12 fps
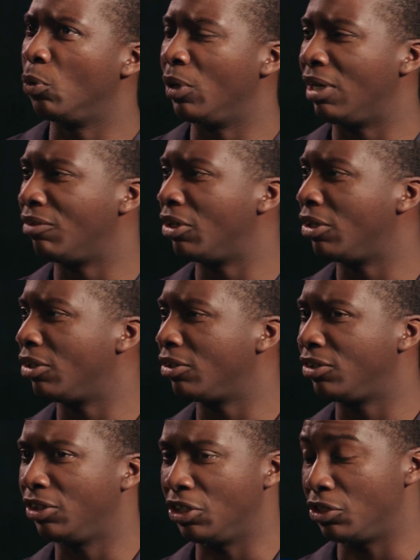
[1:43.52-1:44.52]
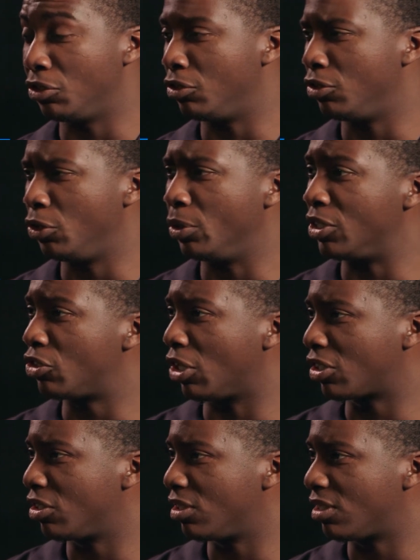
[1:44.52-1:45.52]
Whenever there's new
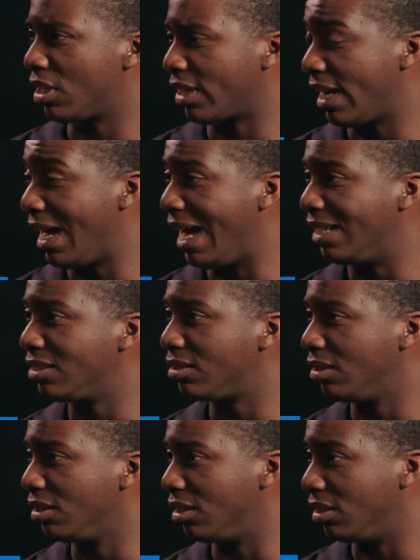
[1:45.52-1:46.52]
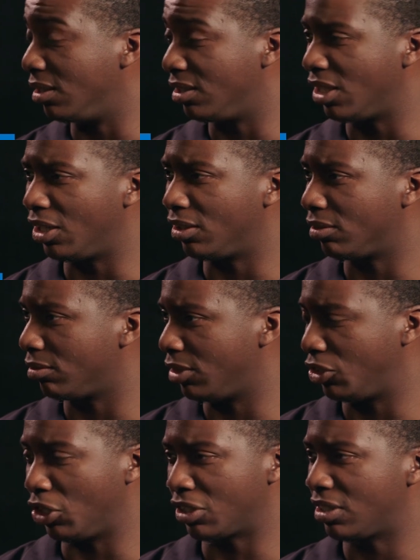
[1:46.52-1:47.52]
instructions get added to the Intel
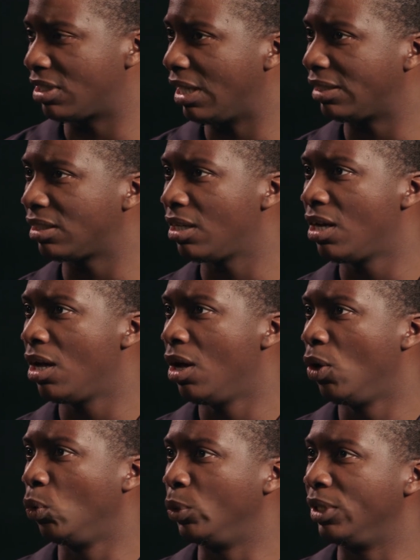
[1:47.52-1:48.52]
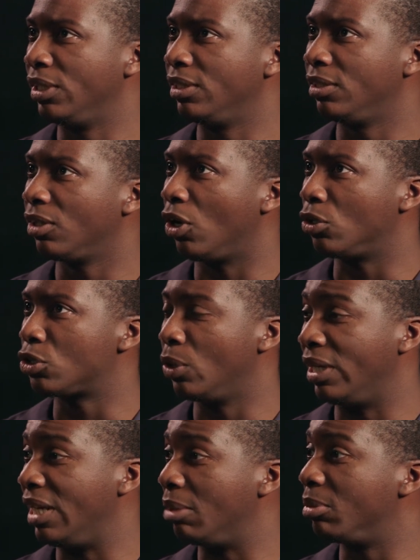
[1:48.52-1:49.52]
instruction set, we
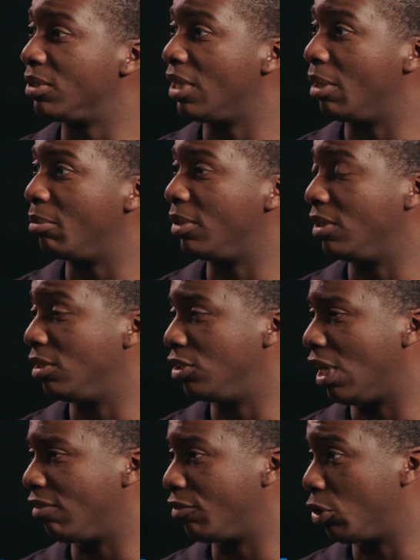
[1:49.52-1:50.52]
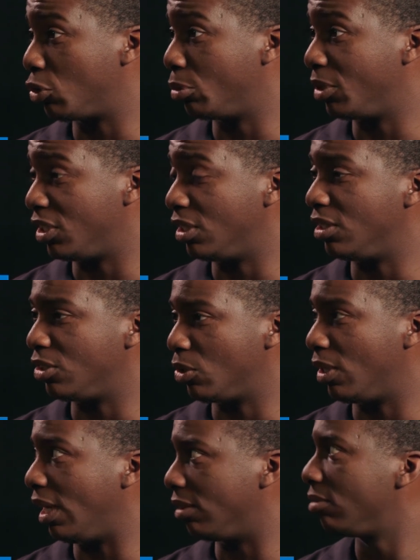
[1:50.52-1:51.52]
also enable them in the Java virtual machine
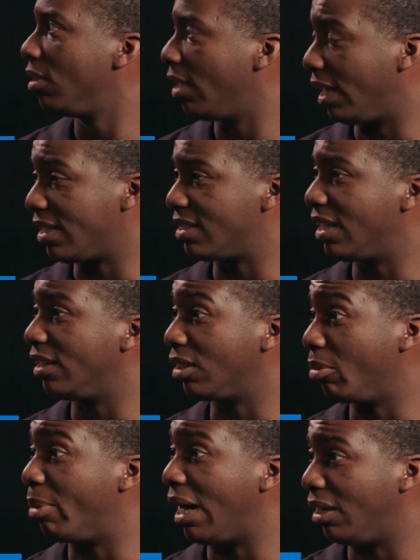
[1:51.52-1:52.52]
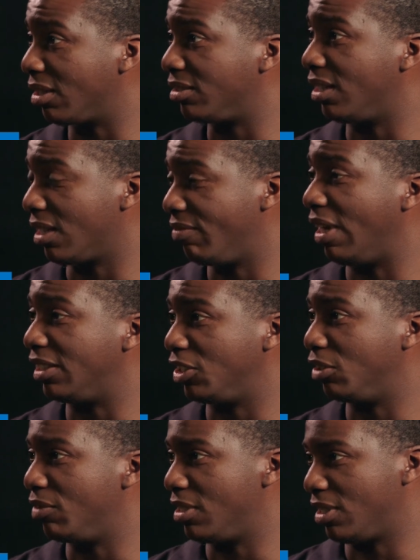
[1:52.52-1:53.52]
so that, like you said, the compiler can take
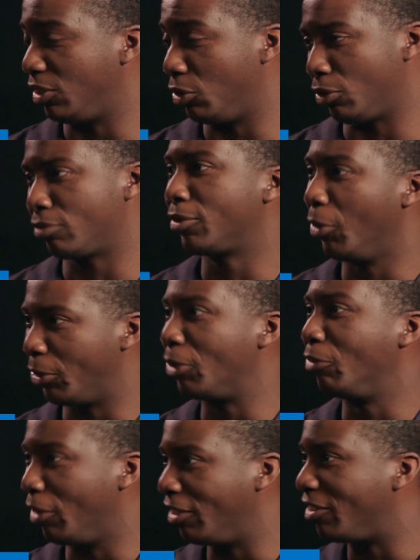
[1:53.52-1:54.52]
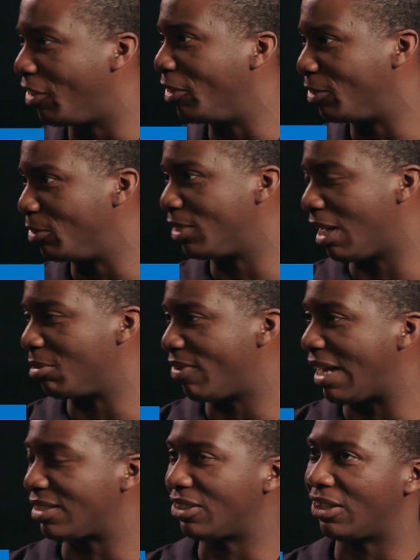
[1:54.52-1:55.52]
advantage of this and your code can run 32 times
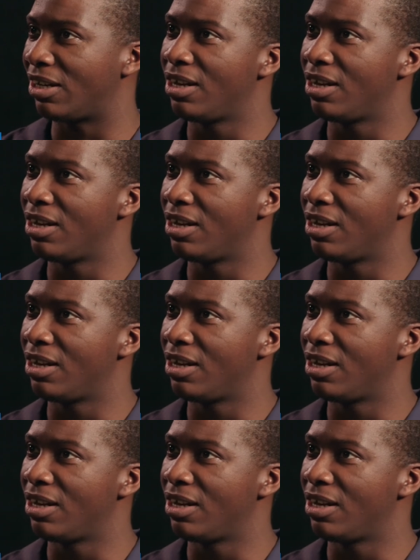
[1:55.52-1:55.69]
faster.